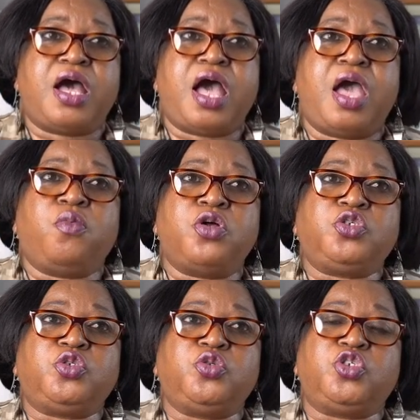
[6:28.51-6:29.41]
I
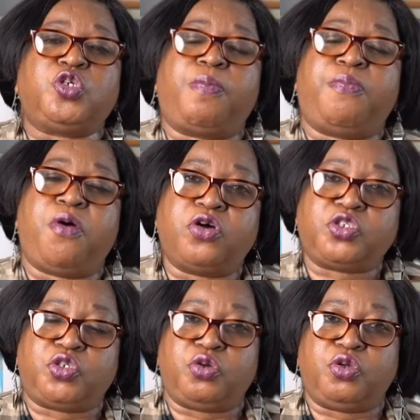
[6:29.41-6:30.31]
want to
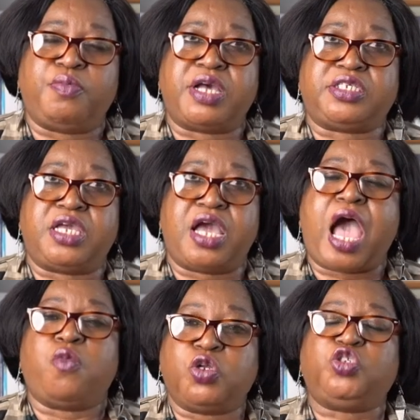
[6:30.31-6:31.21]
support you, you might say,
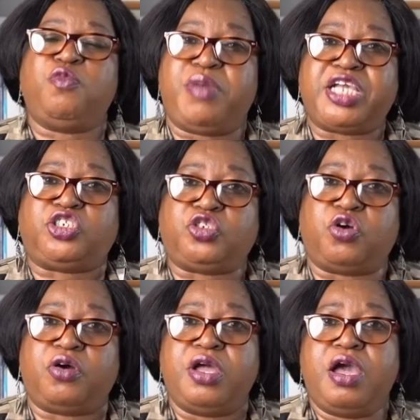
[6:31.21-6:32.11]
I want to make
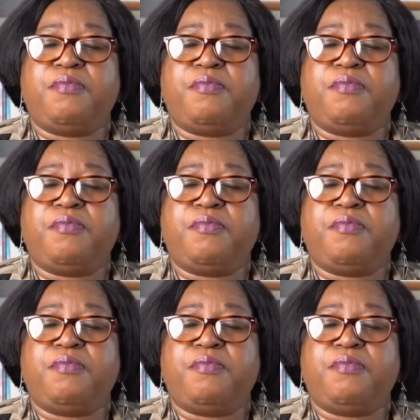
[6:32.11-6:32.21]
sure.